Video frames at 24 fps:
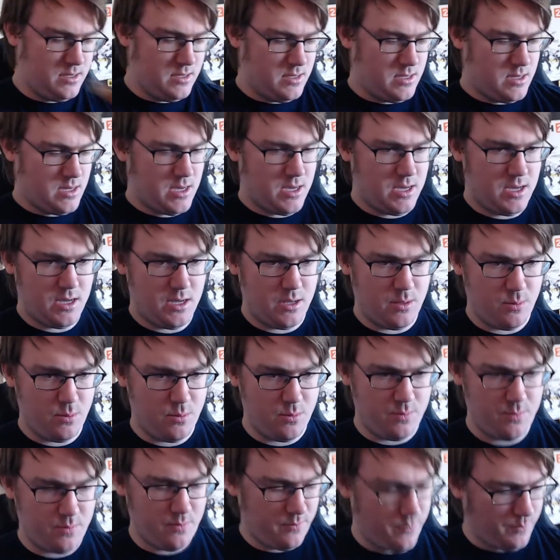Um,
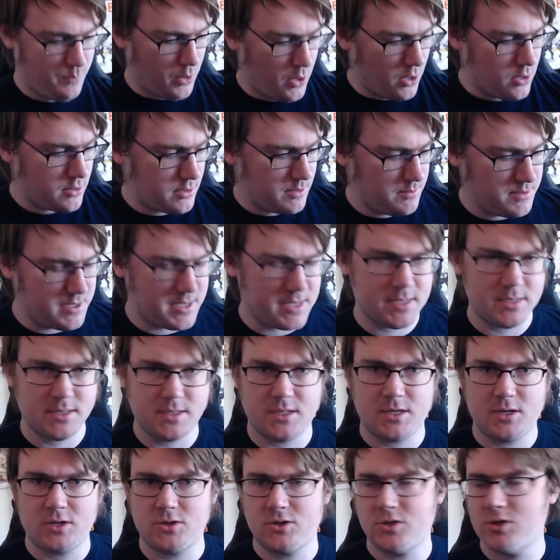partly because
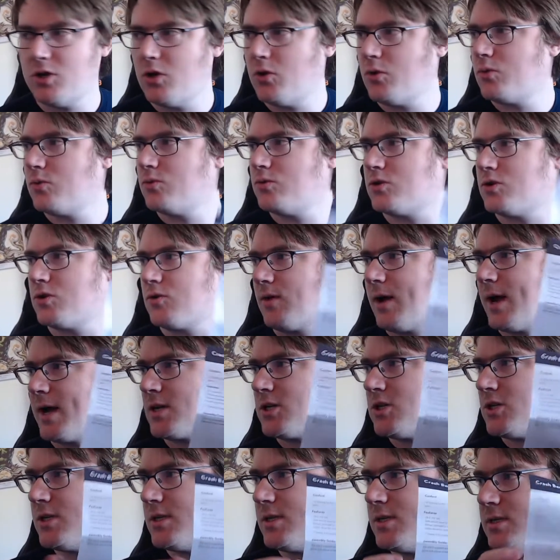there's no
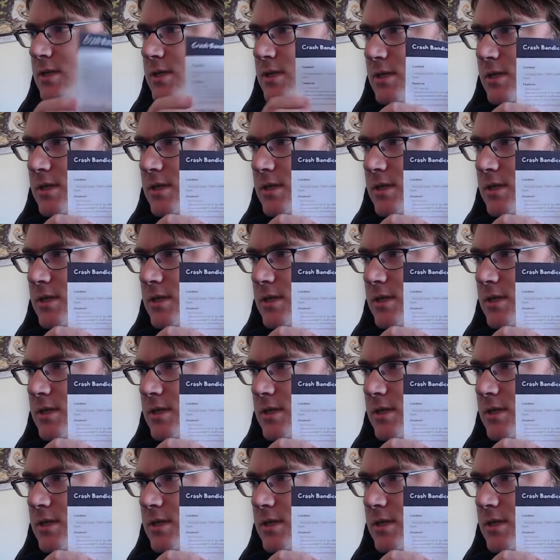directions.